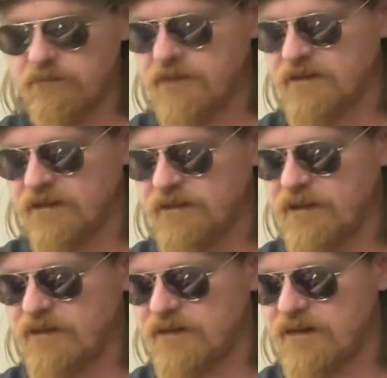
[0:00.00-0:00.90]
these other
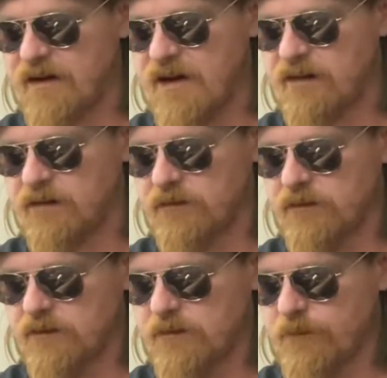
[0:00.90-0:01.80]
kids did not do,
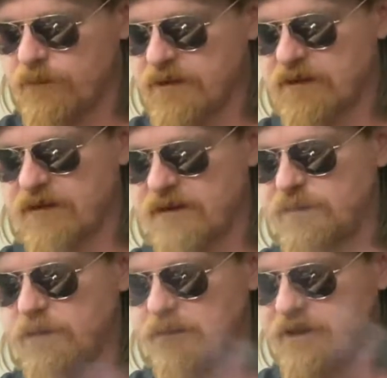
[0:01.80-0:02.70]
yet the other
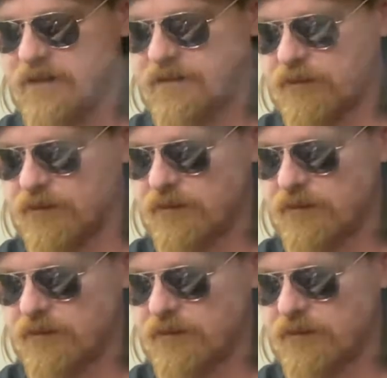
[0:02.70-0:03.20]
people admitted to it.